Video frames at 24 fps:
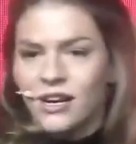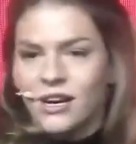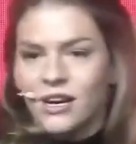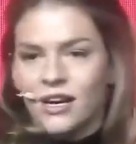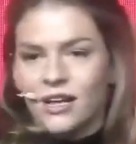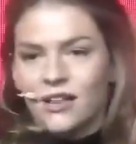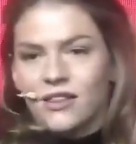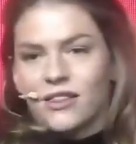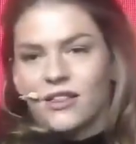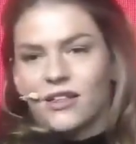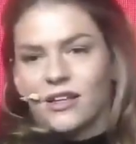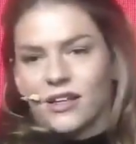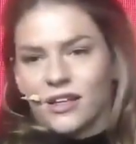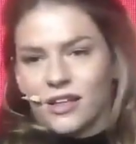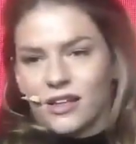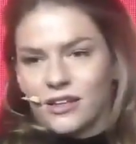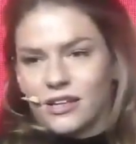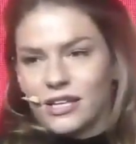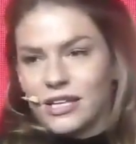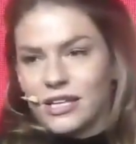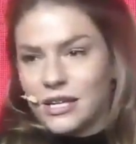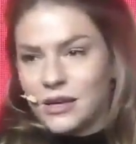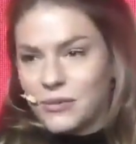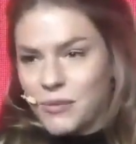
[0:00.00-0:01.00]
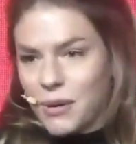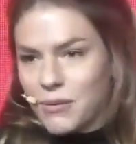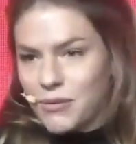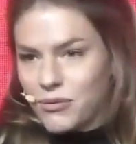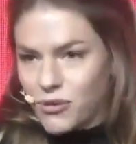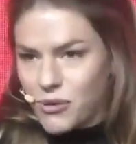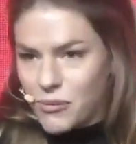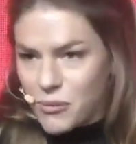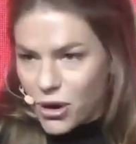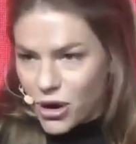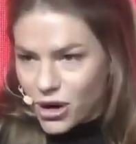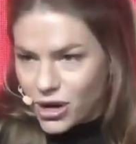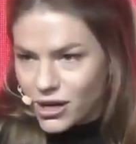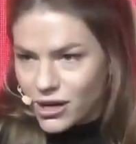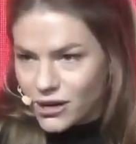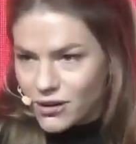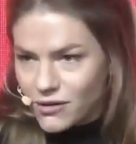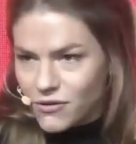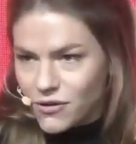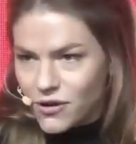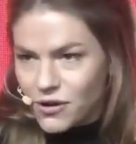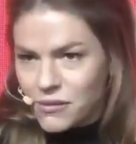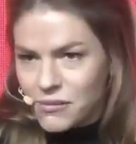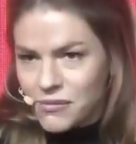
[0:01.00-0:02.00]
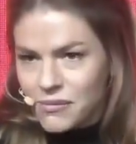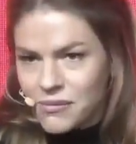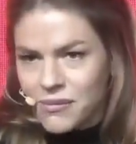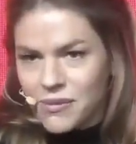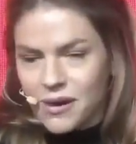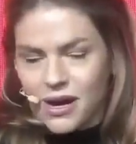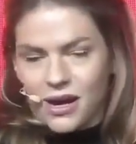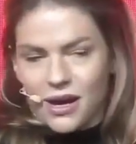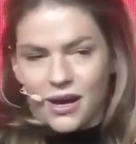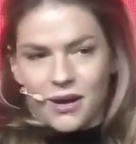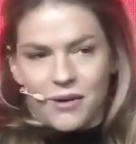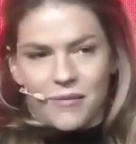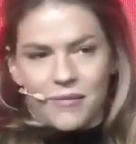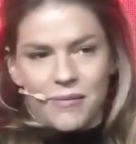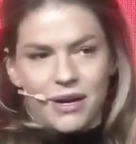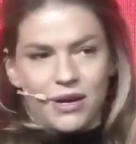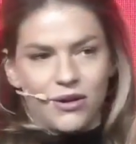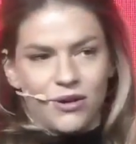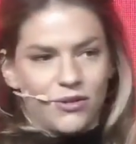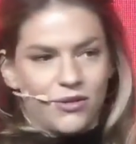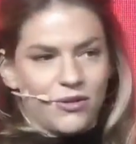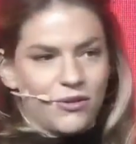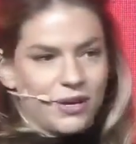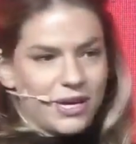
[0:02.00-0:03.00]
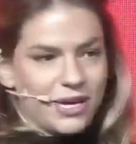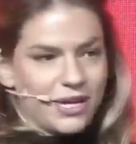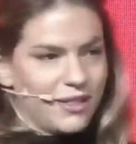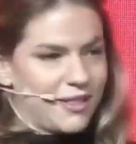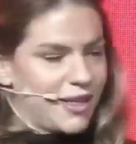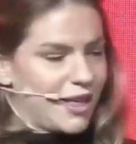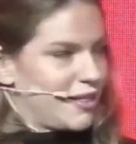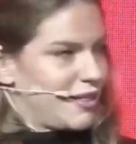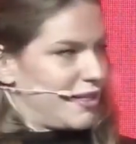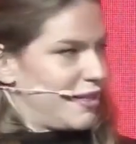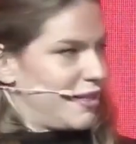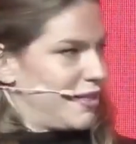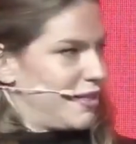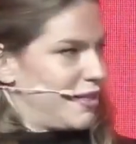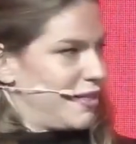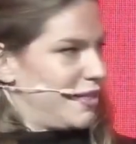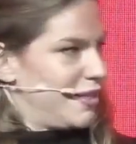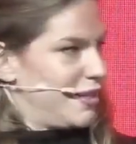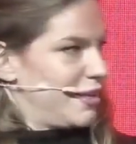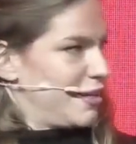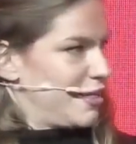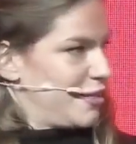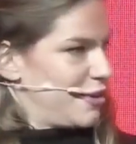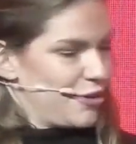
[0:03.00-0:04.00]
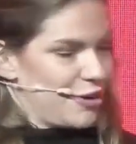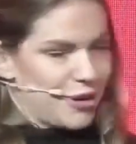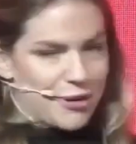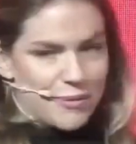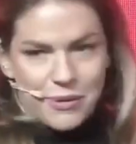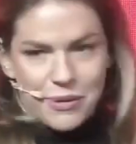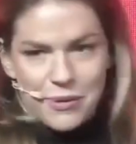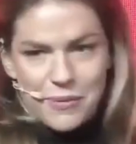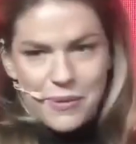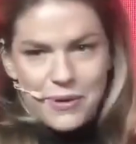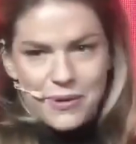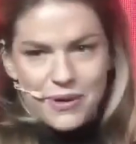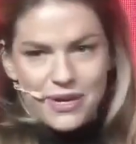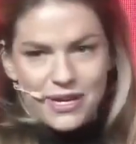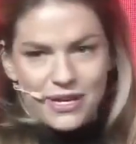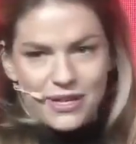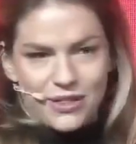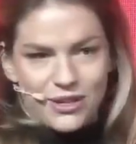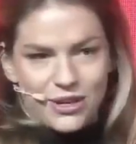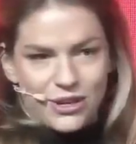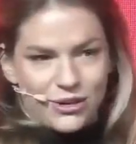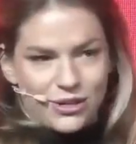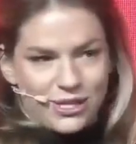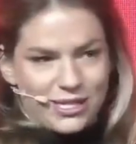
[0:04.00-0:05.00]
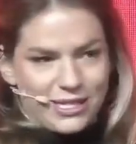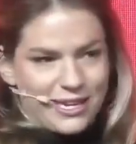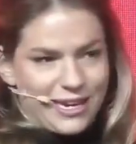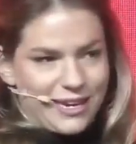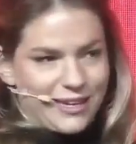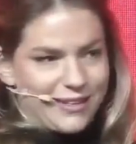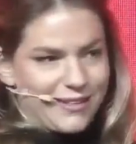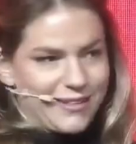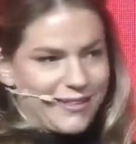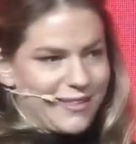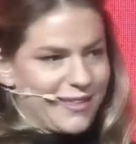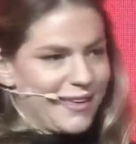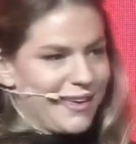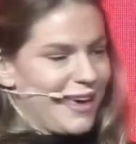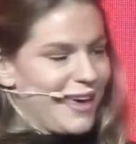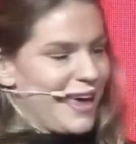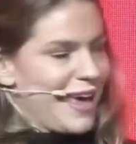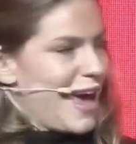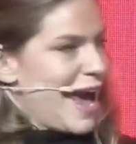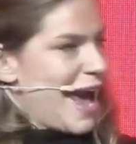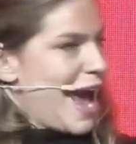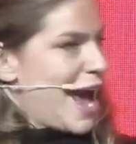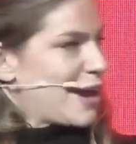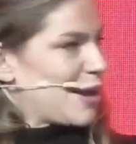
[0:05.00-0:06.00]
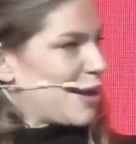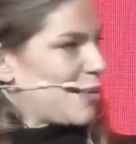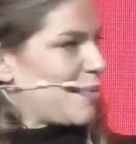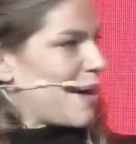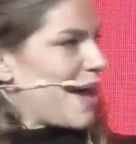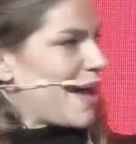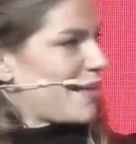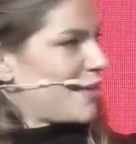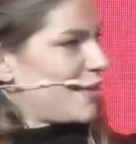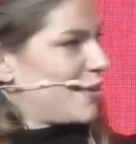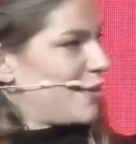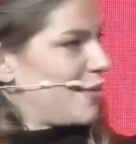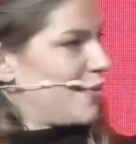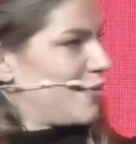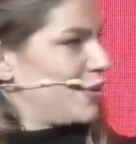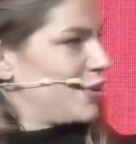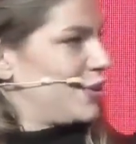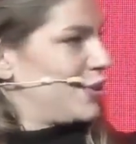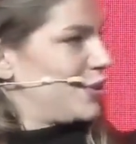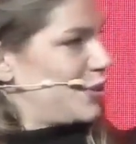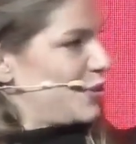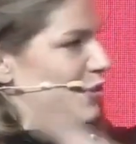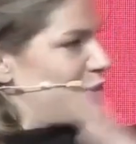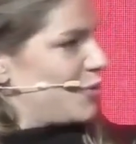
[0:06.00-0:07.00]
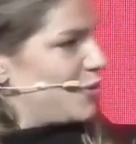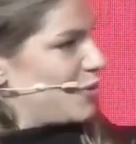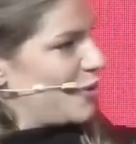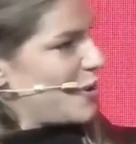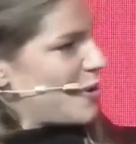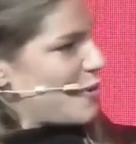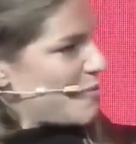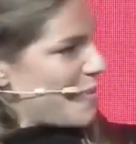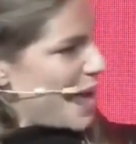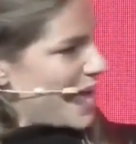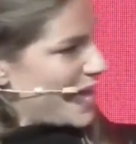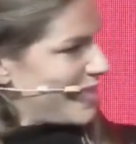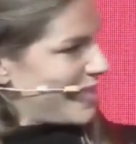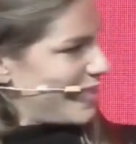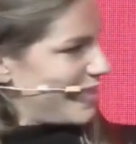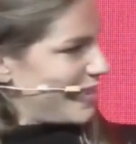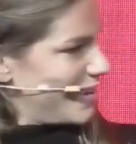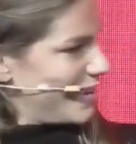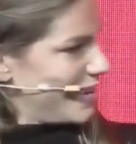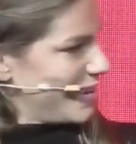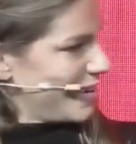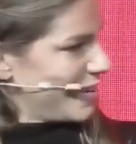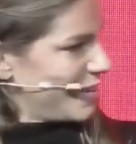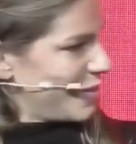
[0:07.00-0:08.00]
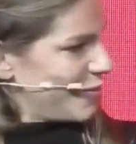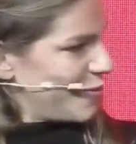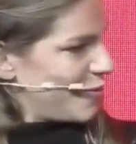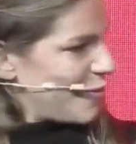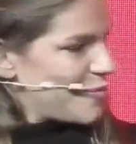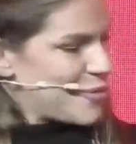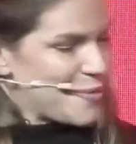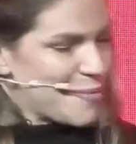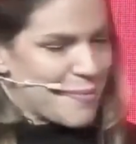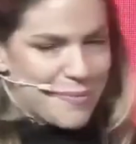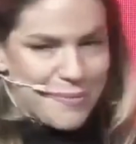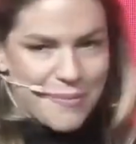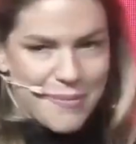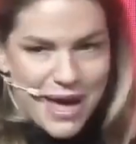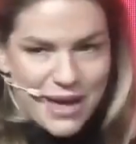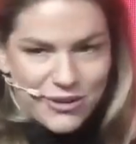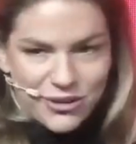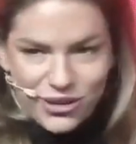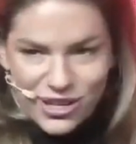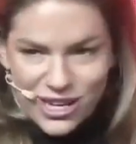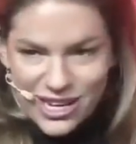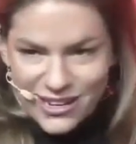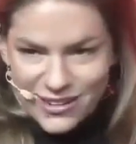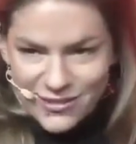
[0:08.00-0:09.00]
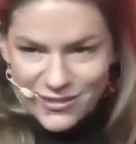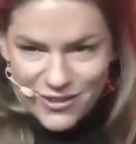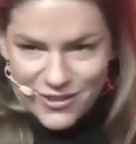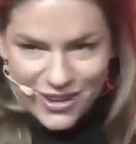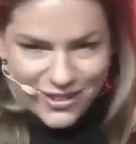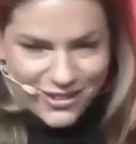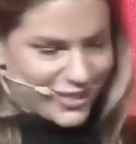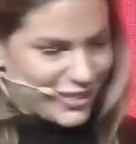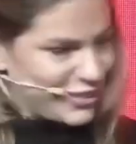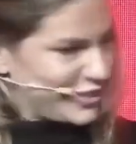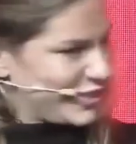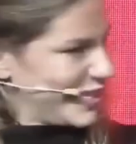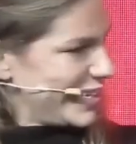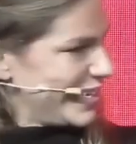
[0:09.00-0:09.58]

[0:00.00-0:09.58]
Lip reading: the leading Web3 marketing firm, and also a consensus in the Ethereum community in the early days. And I'll pass it over to Matt Senix from the Magic Eden Foundation.